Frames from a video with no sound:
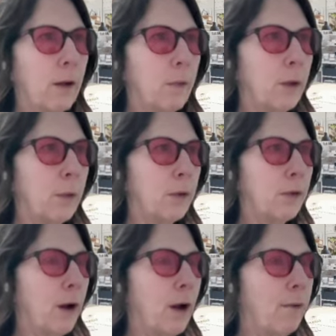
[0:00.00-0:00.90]
And we were
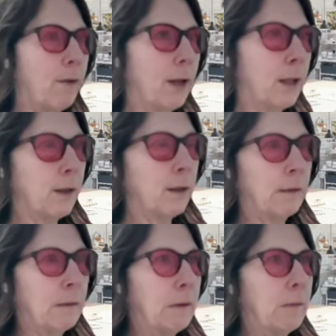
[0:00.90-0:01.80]
driving
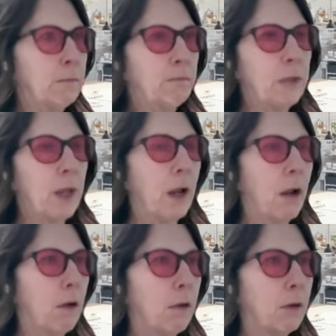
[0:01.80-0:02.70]

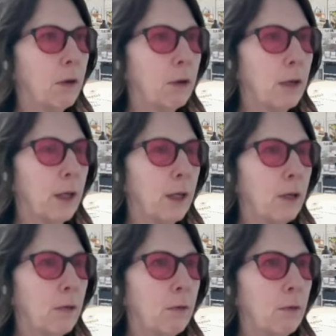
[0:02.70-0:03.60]
down like
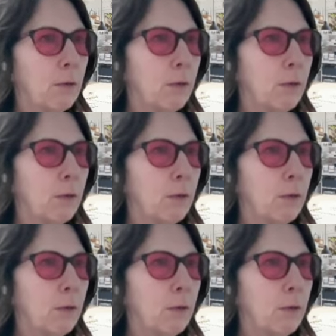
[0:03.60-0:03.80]
a